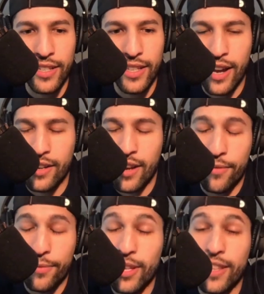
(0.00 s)
I
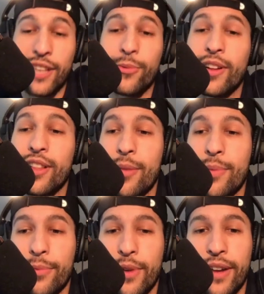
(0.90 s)
feel like that's why a lot of
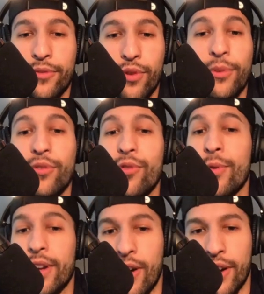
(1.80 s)
people have trouble
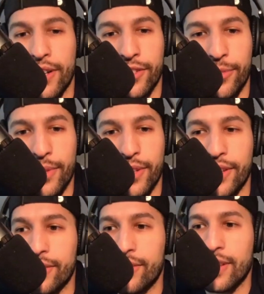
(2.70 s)
growing an audience
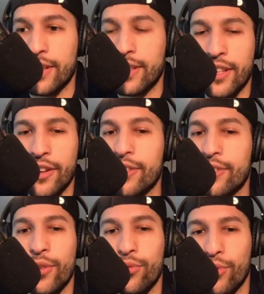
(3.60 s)
because there is
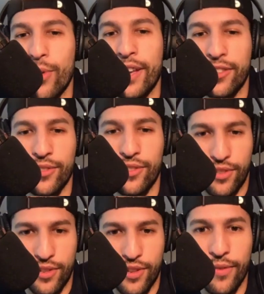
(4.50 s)
no true
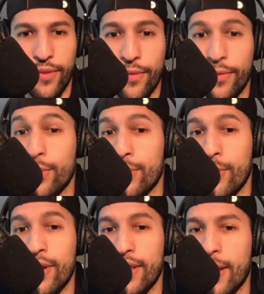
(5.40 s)
essence of who you
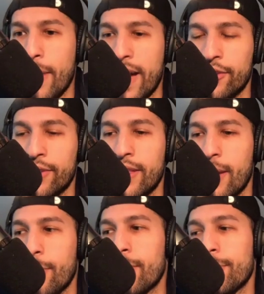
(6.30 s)
are, that passion and
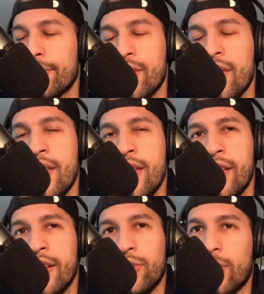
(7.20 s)
that purpose.
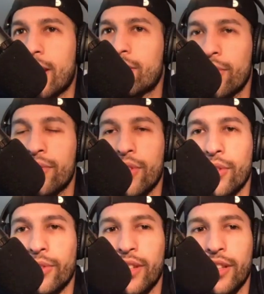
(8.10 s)
So that's also
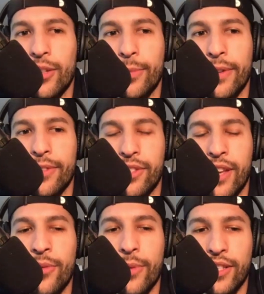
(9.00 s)
a little bit of a
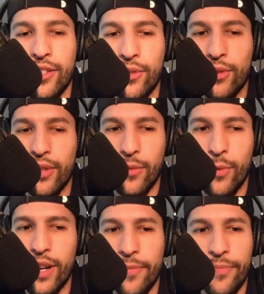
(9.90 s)
segue too. Like
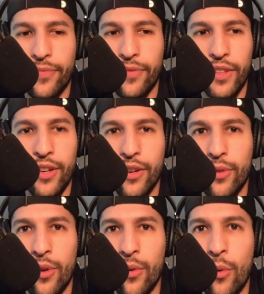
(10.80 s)
what
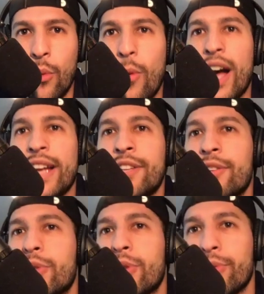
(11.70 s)
why did
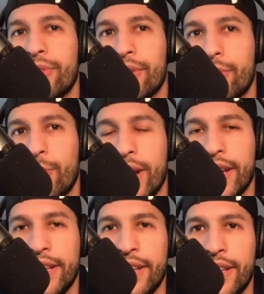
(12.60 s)
you choose this
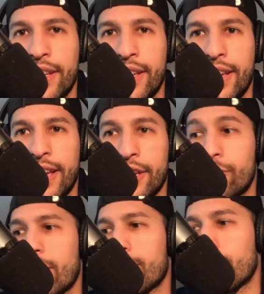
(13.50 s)
way in
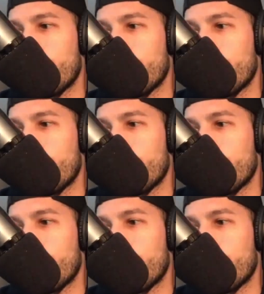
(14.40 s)
general?